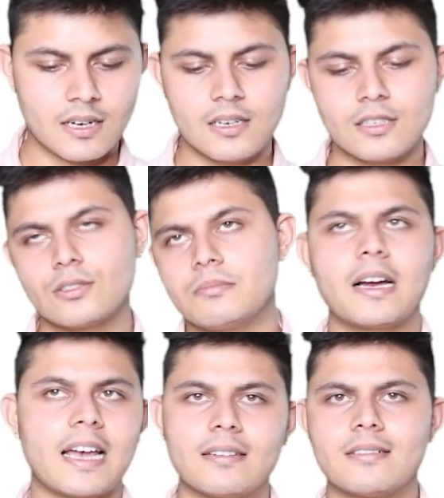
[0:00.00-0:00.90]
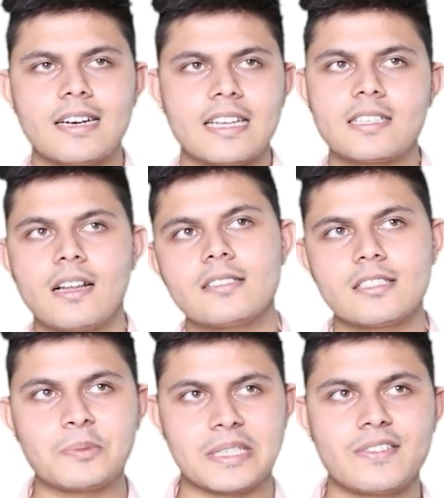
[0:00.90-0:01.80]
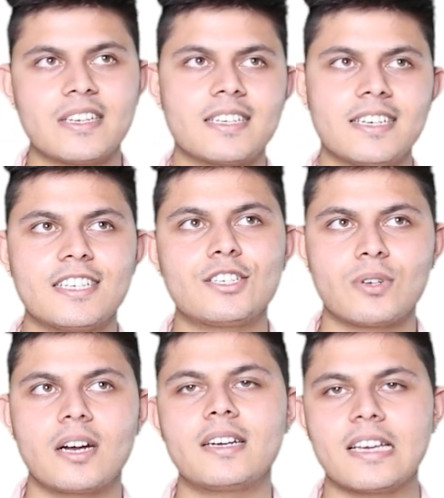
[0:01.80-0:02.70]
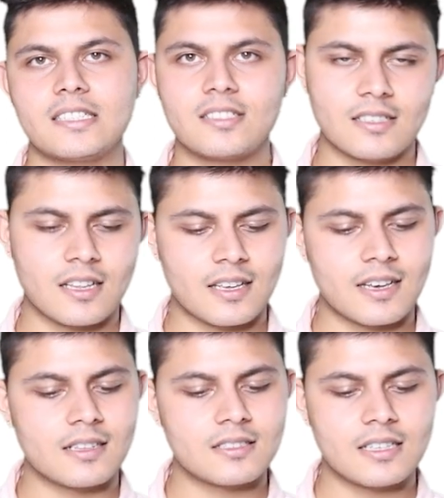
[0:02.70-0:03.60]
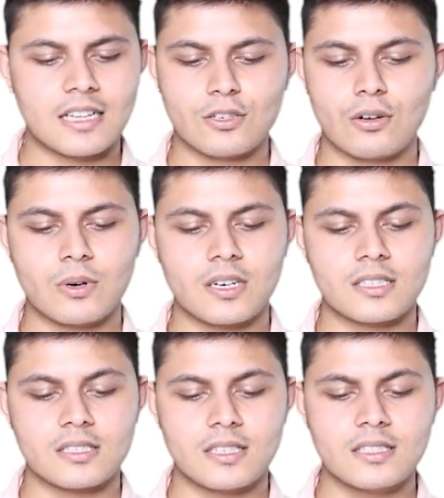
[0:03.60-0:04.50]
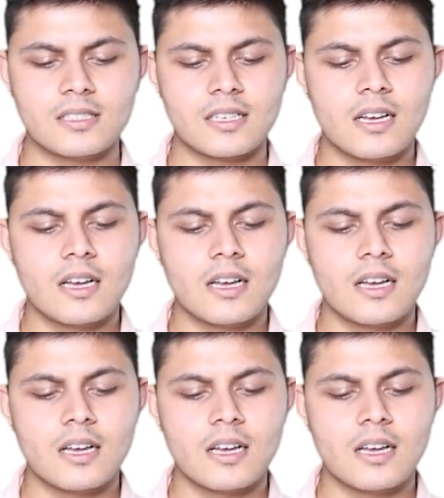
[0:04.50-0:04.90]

Uh, so again, a test class is specifically created to run tests, nothing else. That's all what it says.